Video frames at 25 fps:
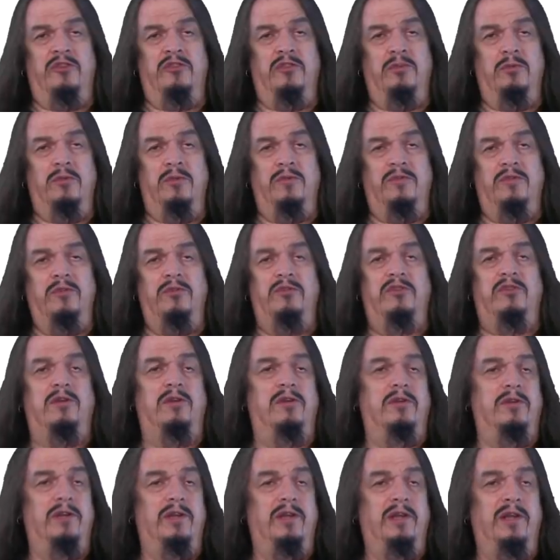just because you
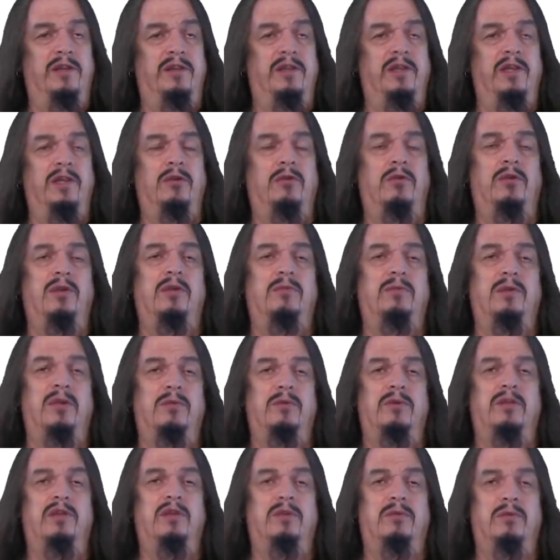refuse to learn anything or
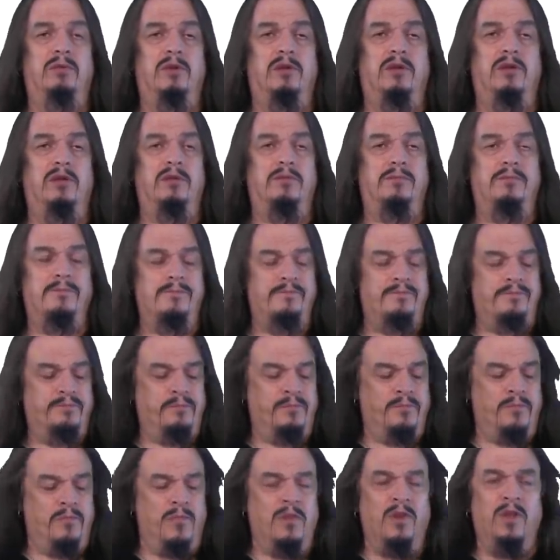admit when you're wrong.
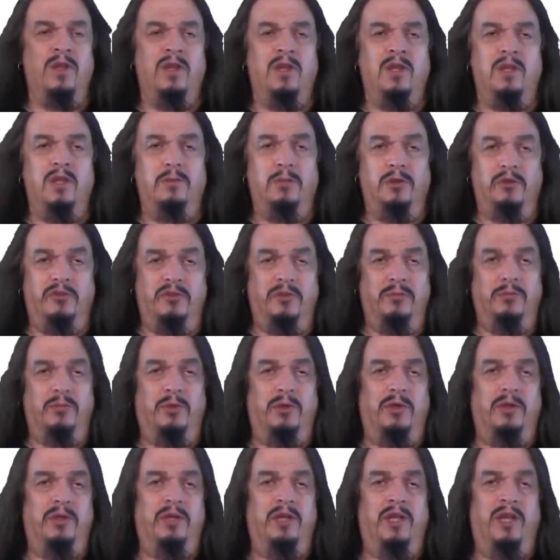The most
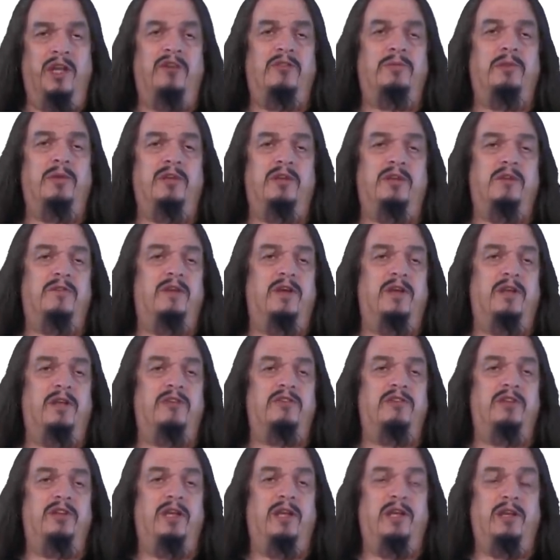important aspect of
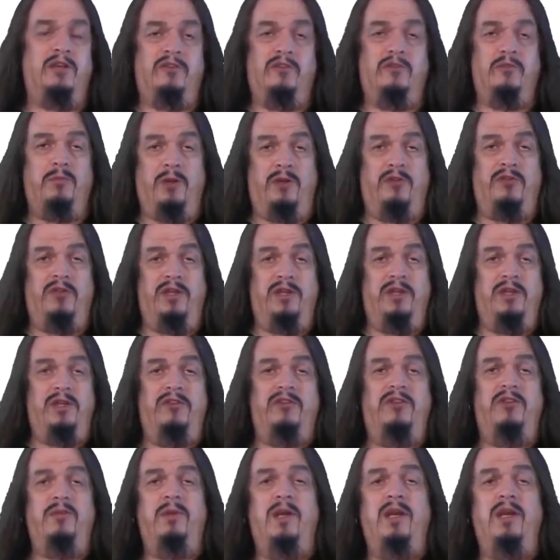phylogenetics, especially
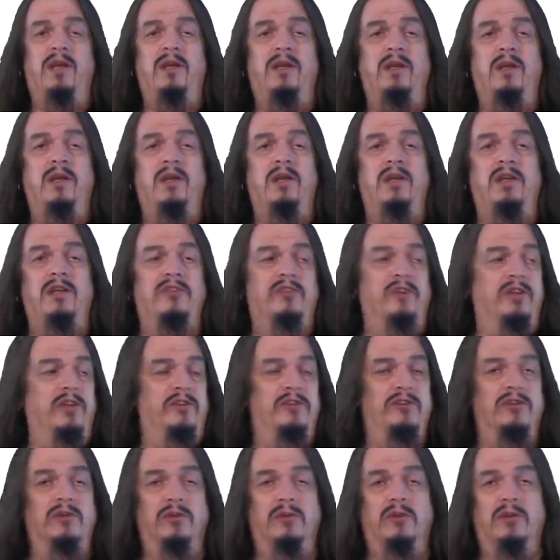in this debate, is
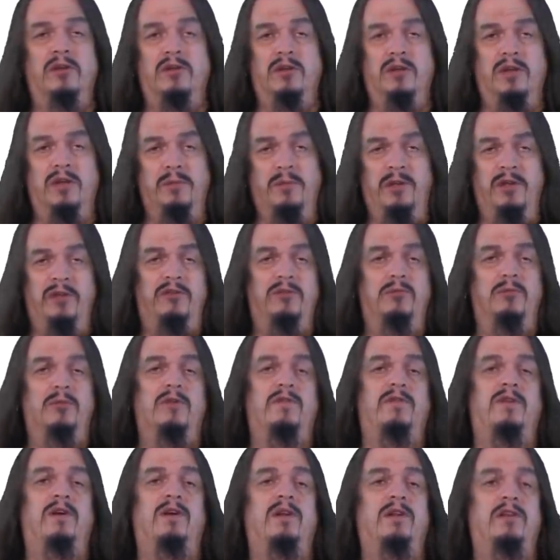that it's no longer limited
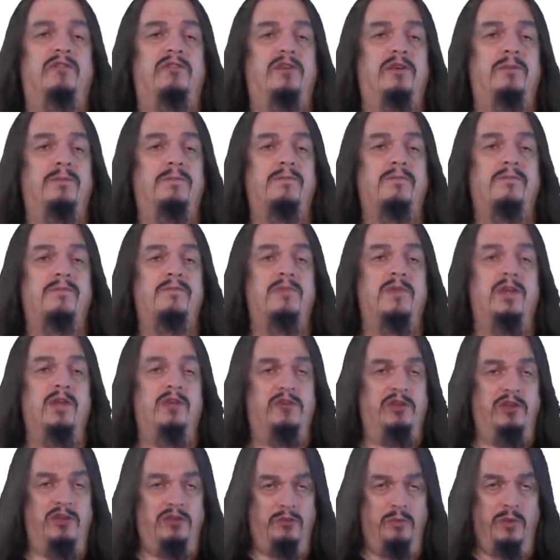to morphology.
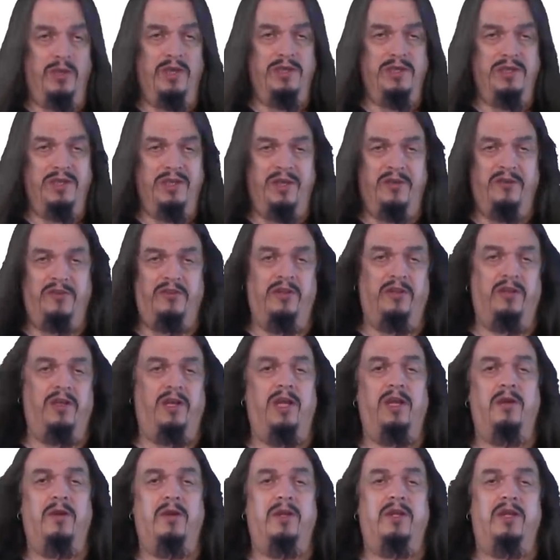It's a
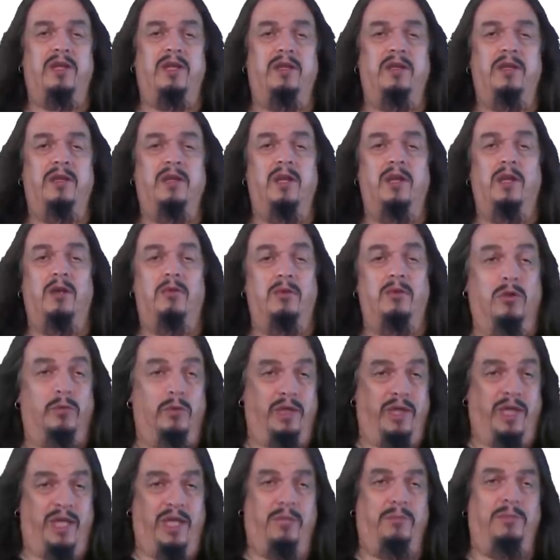twin-nested hierarchy,
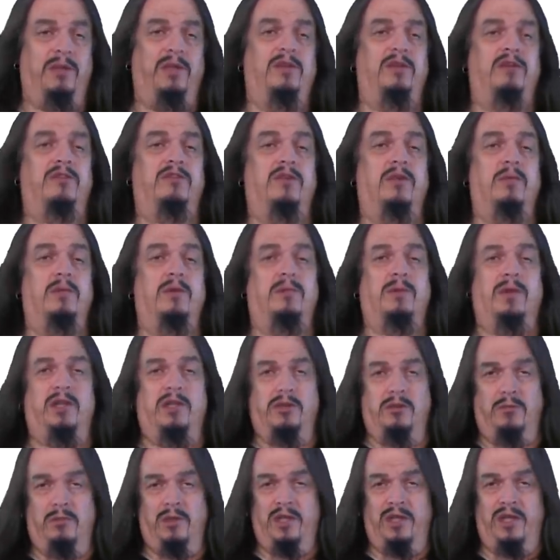where what had been
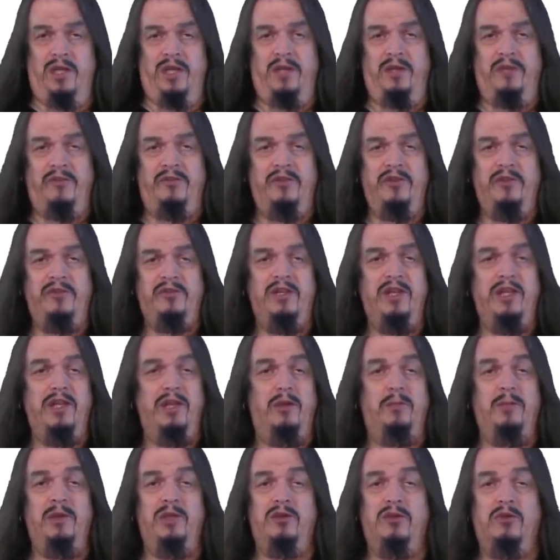determined by human analyses
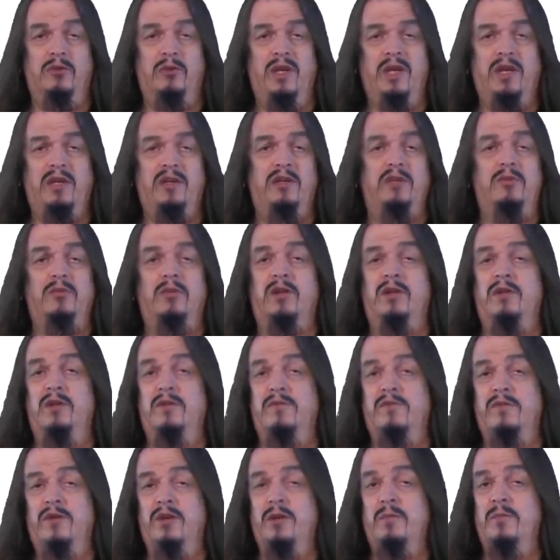can now be corrected or
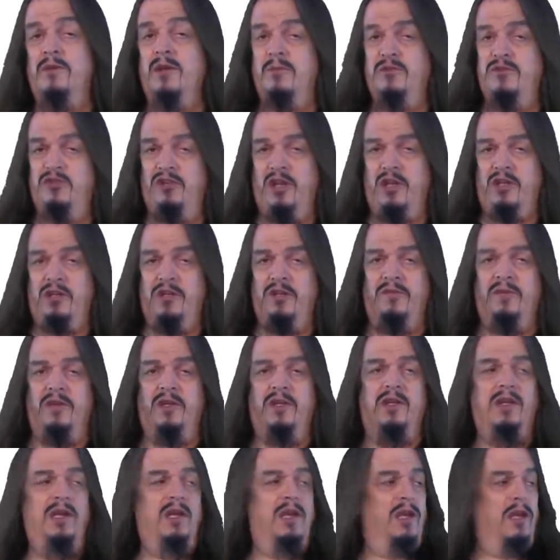confirmed
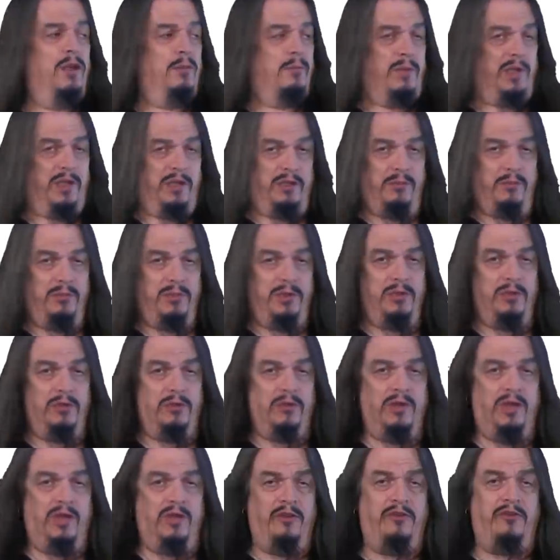objectively by
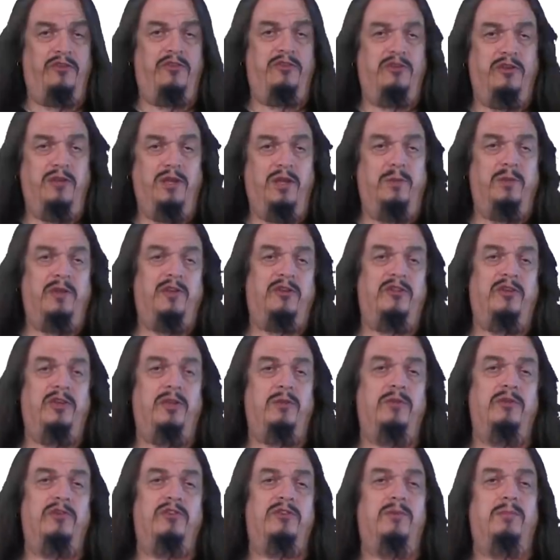computerized genomic
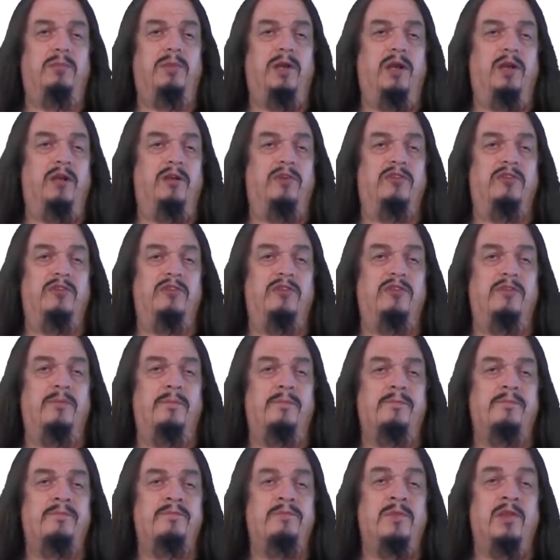sequence
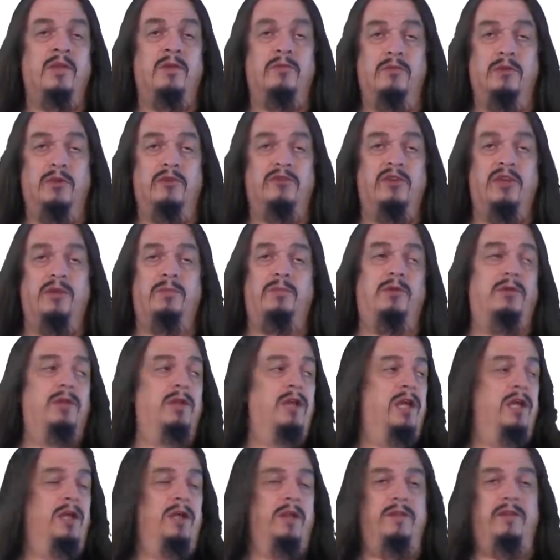comparisons. For
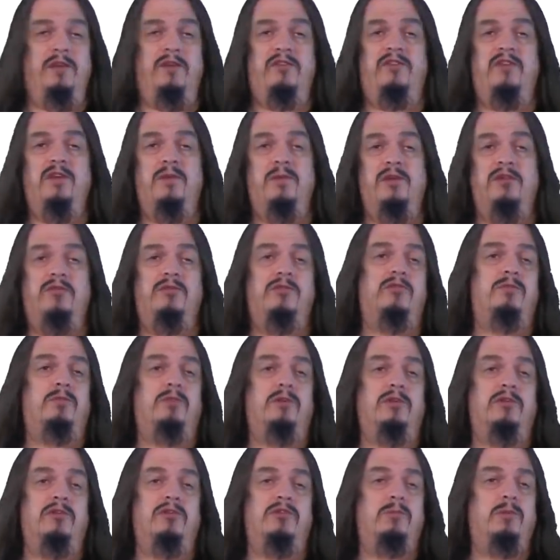example, this image
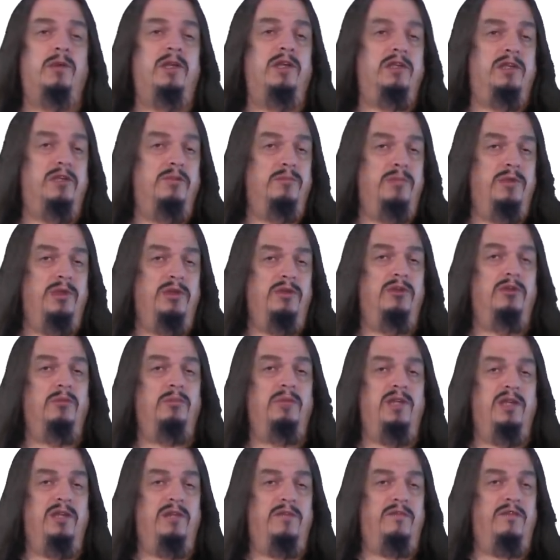was produced by a
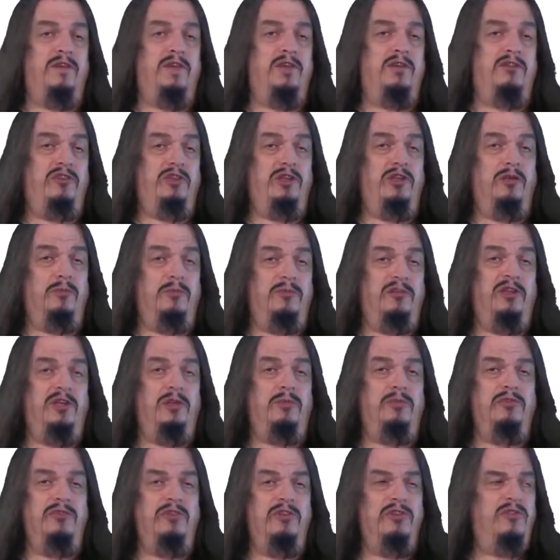computer being fed genome
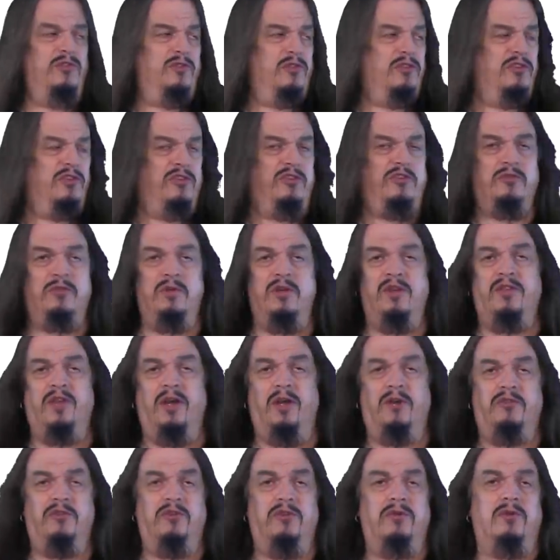sequences for just
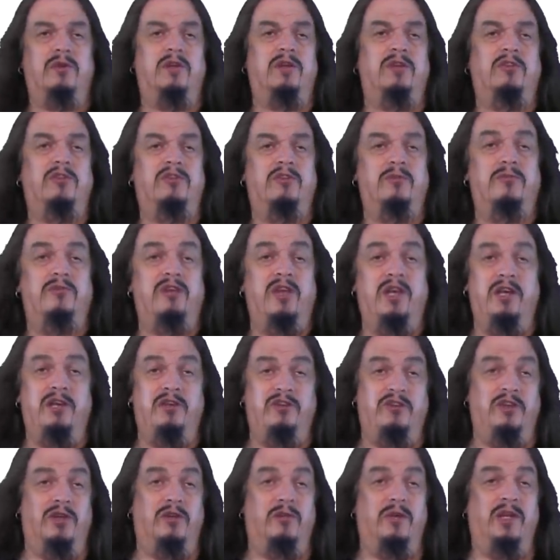three thousand organisms,
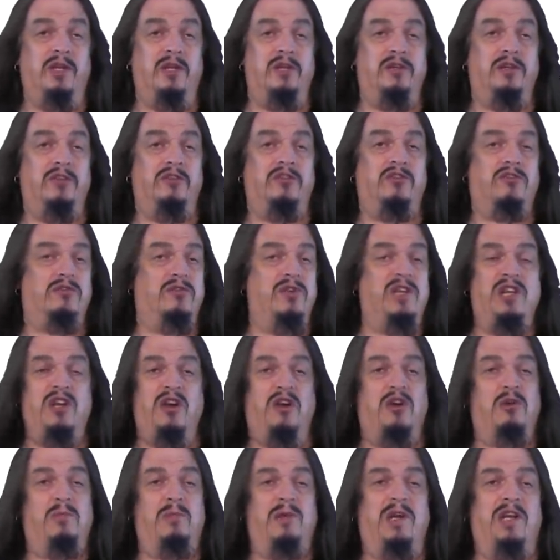and it generated this
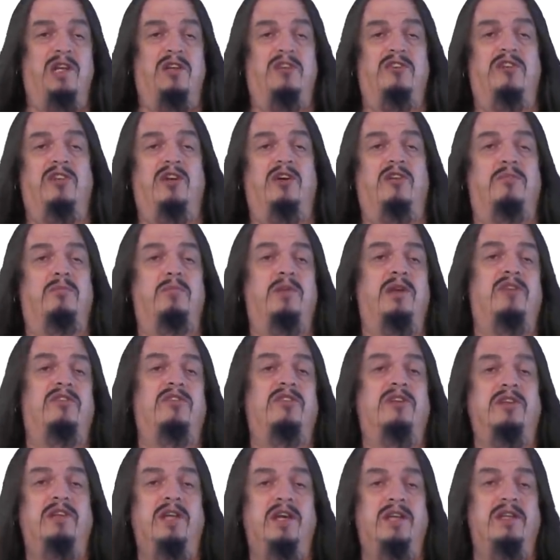tree all by itself
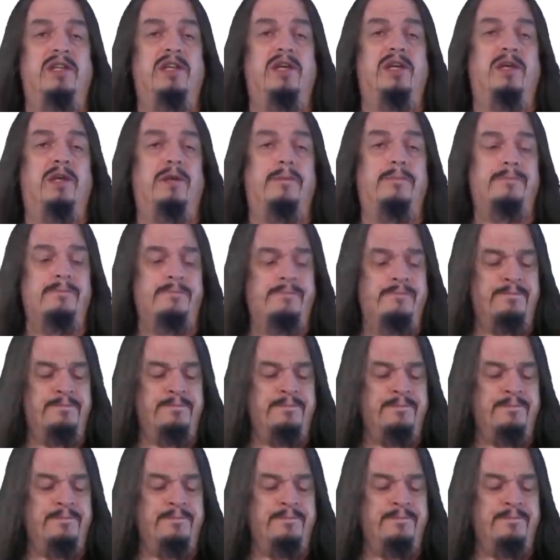based on that data.